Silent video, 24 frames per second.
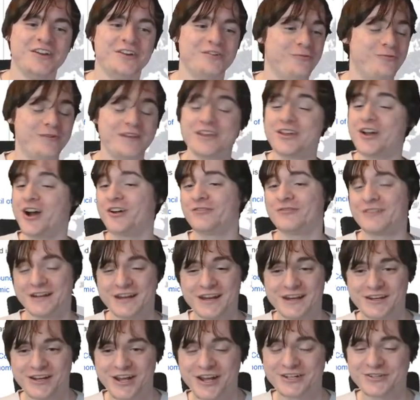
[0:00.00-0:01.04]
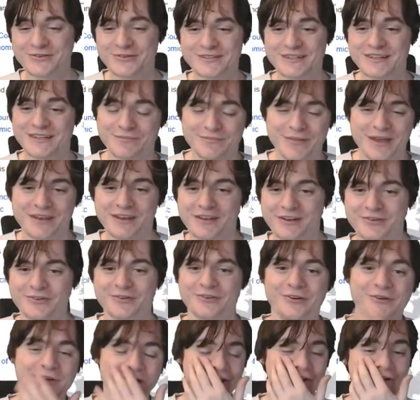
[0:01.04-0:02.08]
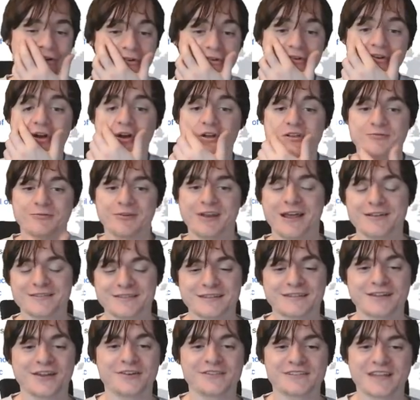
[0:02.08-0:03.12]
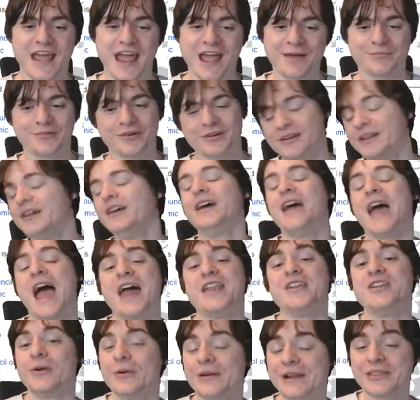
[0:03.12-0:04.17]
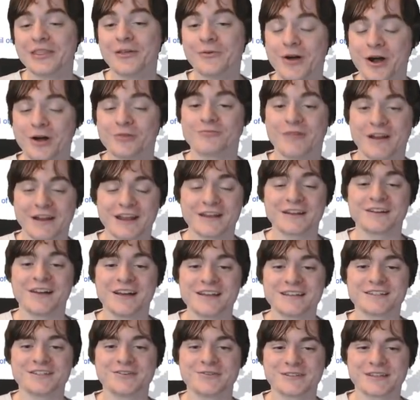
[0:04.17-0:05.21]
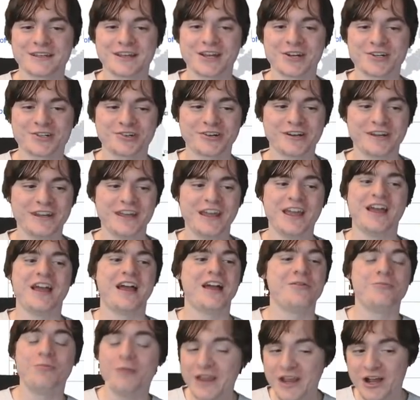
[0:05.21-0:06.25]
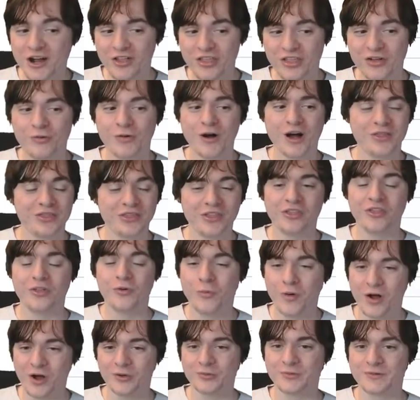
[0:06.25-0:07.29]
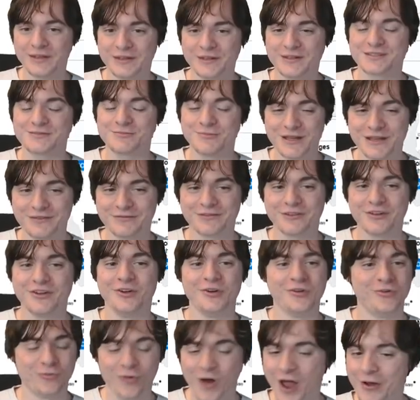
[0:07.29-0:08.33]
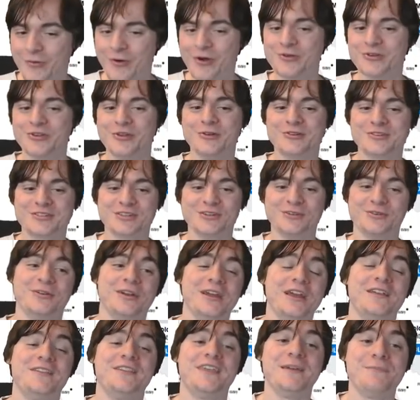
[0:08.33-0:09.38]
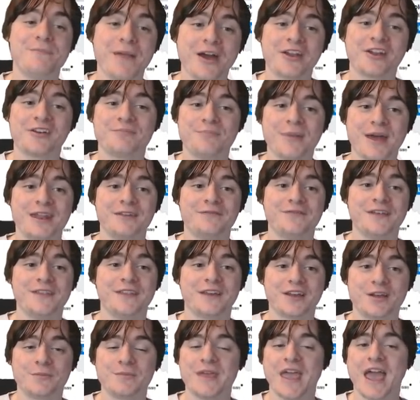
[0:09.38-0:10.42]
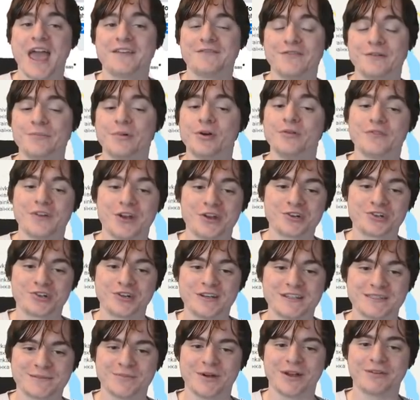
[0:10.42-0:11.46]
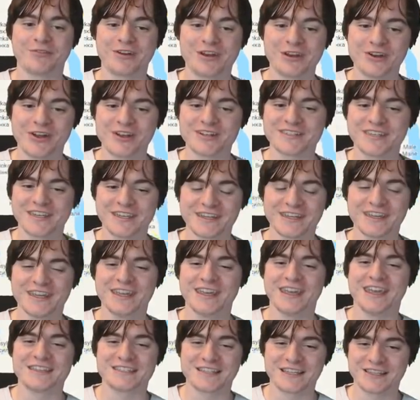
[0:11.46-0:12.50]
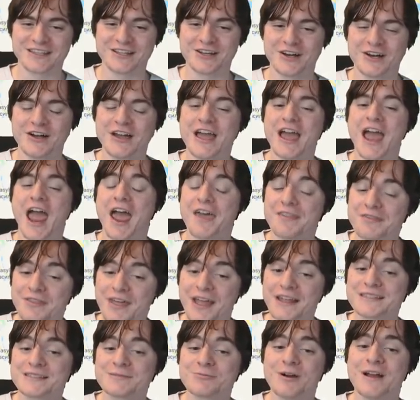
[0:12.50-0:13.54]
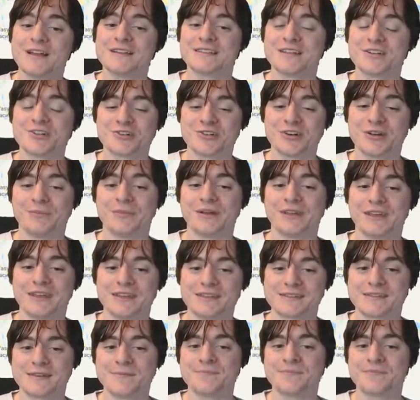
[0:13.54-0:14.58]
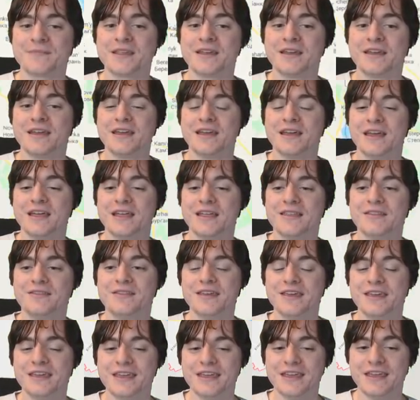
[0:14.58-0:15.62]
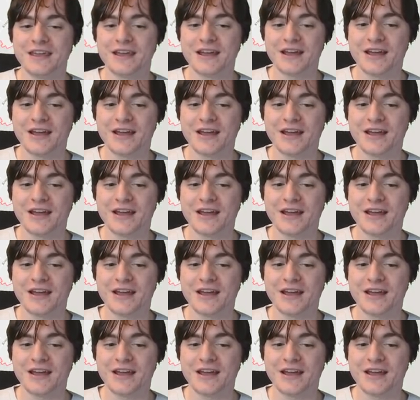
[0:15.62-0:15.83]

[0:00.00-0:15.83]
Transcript: We can't recognize you as independent, or who knows what else is going to happen, and no one in the world recognizes you as a country. We are the one that the world deals with. Why won't you too? The amount of benefit that could be had for both countries by reuniting is a lot, and that's why it's interesting, because there